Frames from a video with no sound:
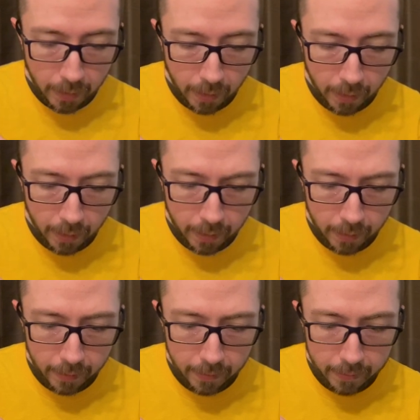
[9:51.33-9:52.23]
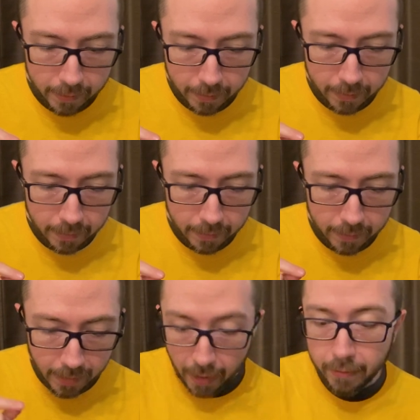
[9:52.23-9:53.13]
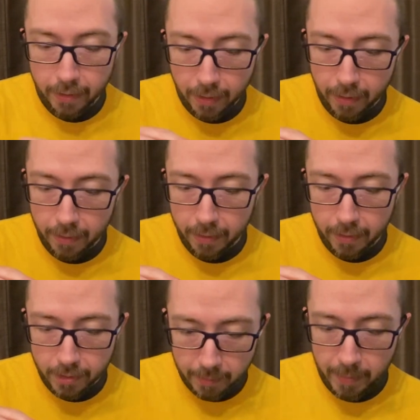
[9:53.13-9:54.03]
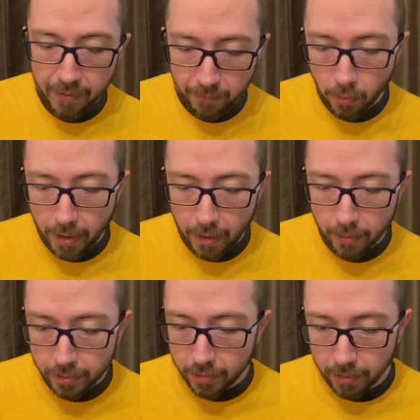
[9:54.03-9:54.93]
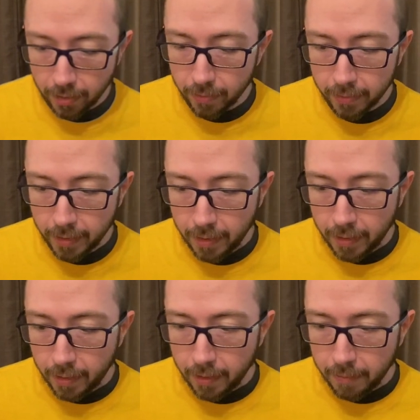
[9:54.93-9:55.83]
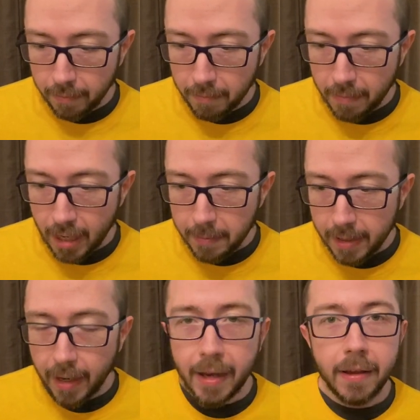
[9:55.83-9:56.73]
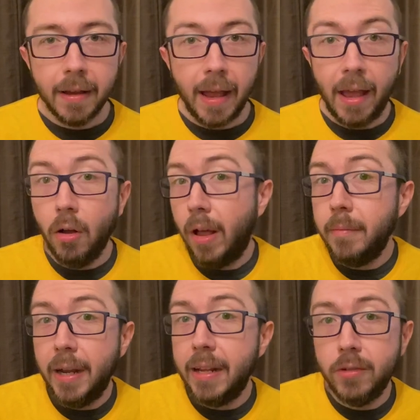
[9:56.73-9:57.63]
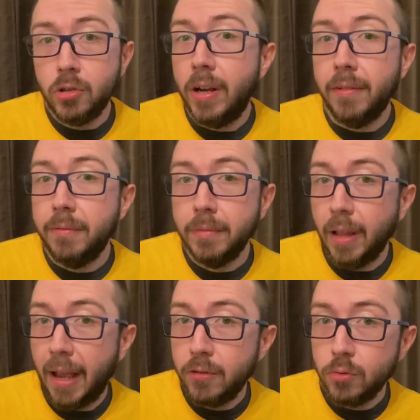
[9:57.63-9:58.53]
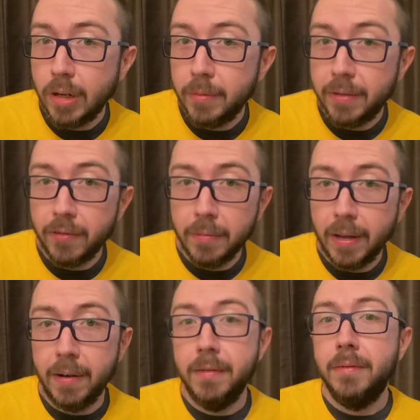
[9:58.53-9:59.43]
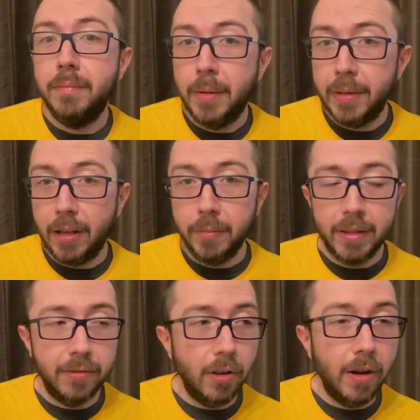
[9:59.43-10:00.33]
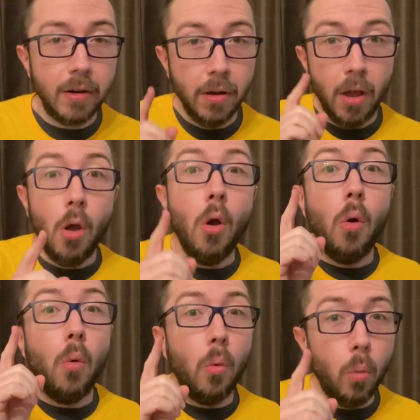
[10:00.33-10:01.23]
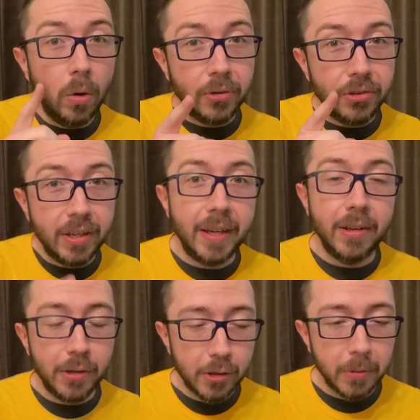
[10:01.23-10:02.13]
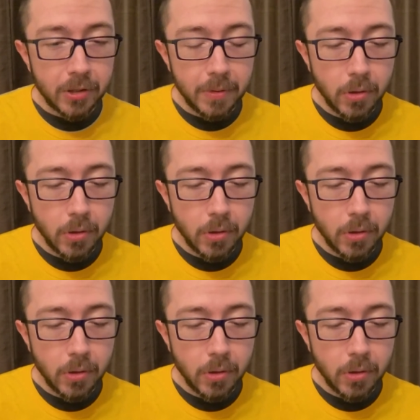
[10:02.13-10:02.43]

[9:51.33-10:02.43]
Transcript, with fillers: uh, yeah, it's gonna be about four hours. So maybe I, hell, I might even try to live stream from there. Maybe that'll be the vlog. We'll see. I know you're supposed to be